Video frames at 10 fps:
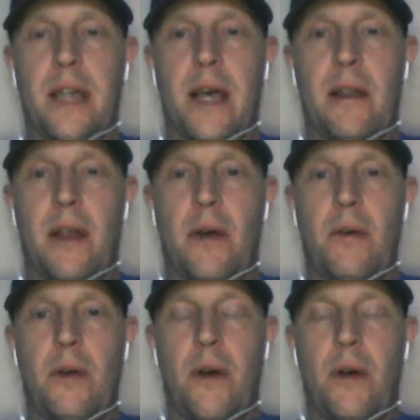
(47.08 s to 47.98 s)

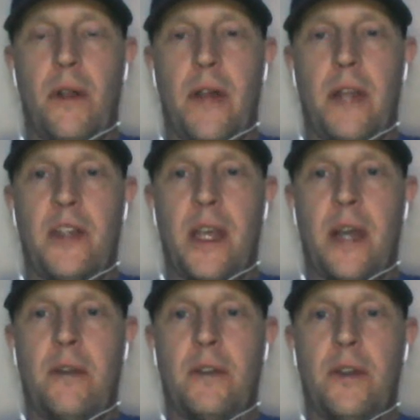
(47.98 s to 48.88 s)
download onto that
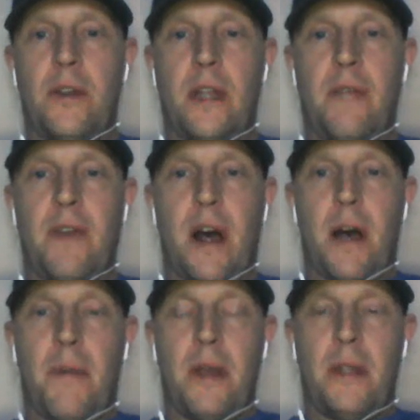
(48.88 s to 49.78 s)
channel so you can leave
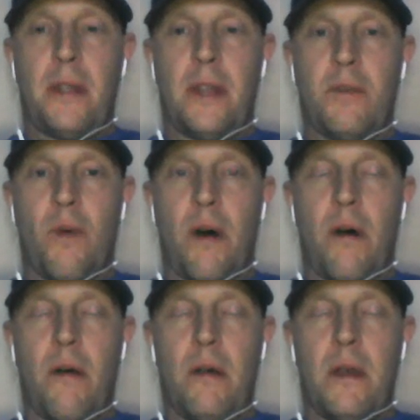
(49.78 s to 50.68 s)
comments as
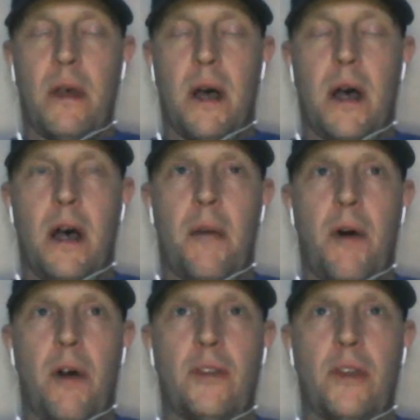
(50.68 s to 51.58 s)
well.
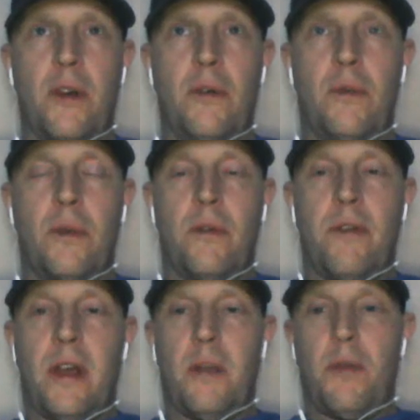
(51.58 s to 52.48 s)
Also, we're
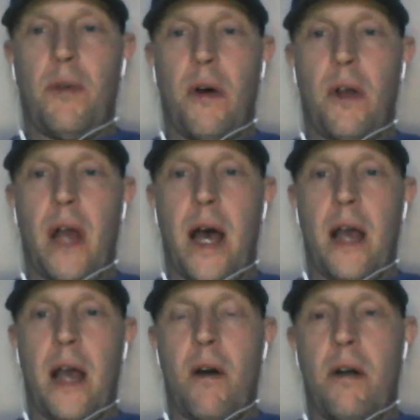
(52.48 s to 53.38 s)
available on
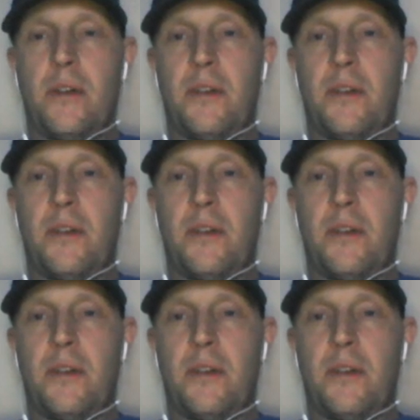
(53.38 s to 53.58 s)
iHeart,